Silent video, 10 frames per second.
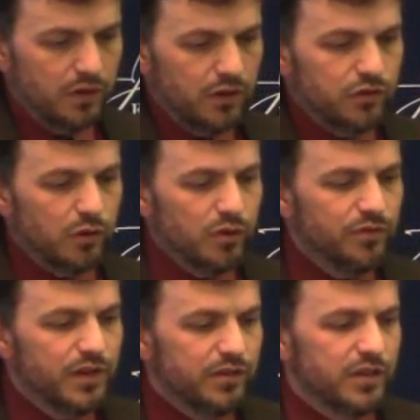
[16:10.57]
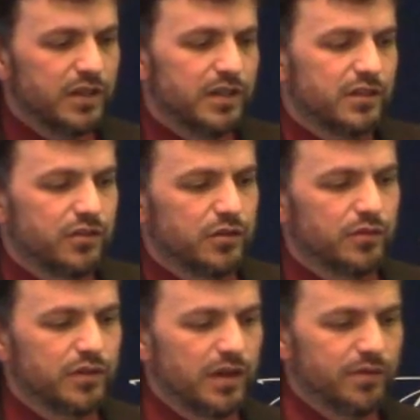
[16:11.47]
So revisiting the issue
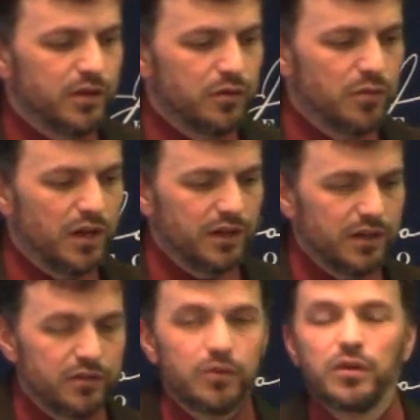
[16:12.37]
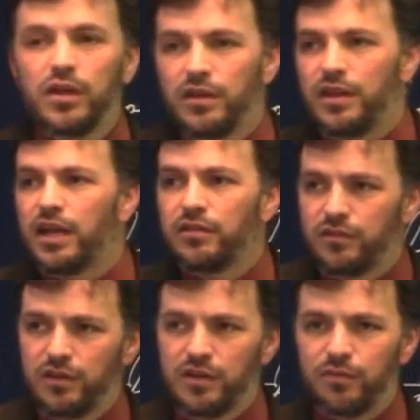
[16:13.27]
of safety and quality. So
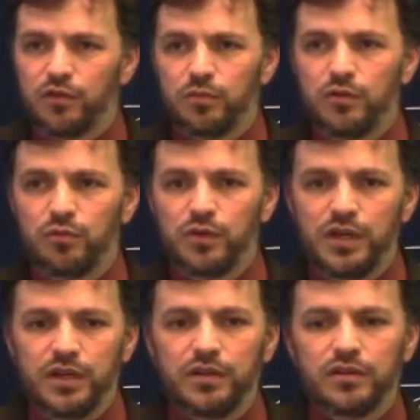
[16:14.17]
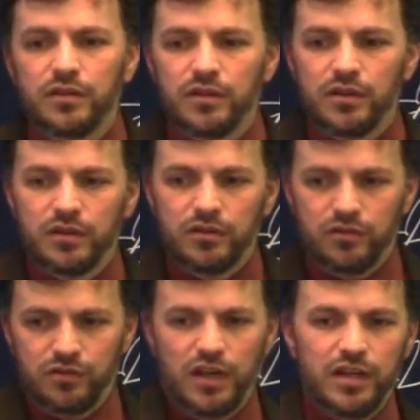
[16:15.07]
that's the difference between
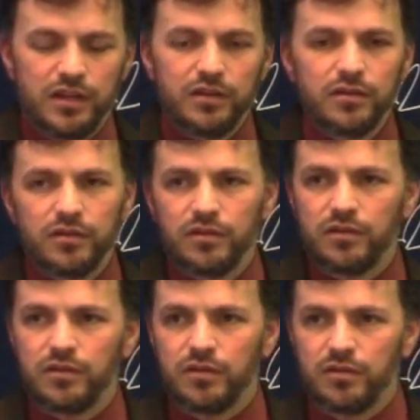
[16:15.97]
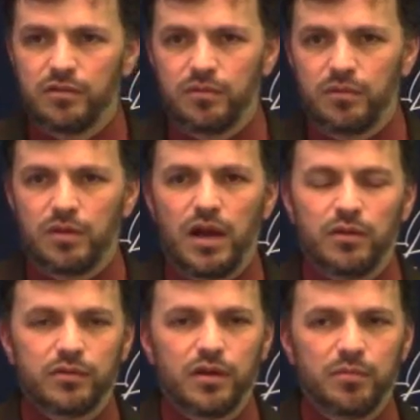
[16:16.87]
stated
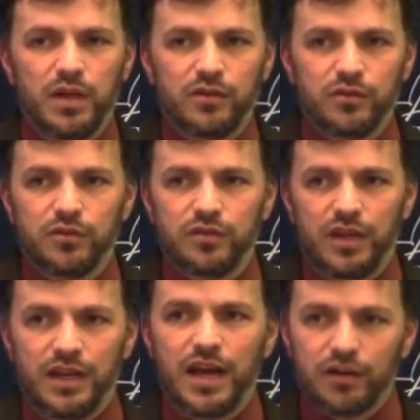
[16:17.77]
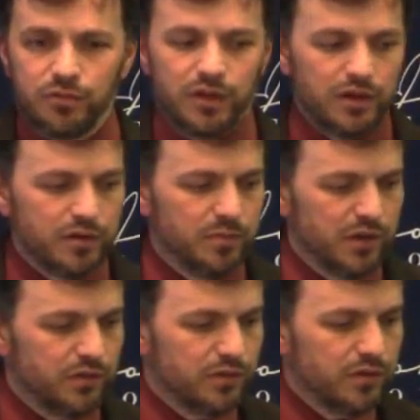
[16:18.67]
outcome measures and actual outcome
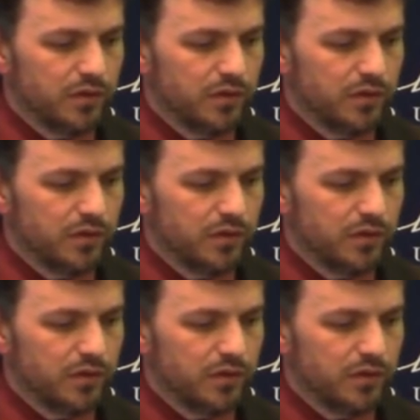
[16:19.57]
measures.